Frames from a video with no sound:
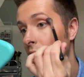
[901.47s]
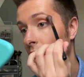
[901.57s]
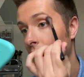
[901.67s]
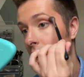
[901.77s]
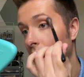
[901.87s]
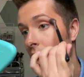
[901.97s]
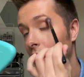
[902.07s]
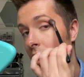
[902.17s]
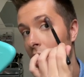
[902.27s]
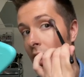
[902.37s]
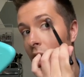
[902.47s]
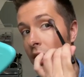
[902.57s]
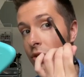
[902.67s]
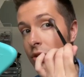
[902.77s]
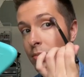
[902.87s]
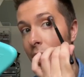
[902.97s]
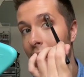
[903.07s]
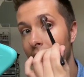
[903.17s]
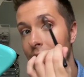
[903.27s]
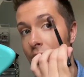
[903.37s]
colour and just
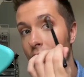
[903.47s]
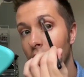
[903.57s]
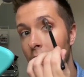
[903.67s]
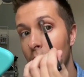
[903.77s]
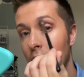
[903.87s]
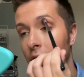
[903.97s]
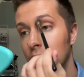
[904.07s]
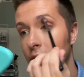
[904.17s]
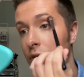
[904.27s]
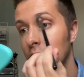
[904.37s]
blend right above.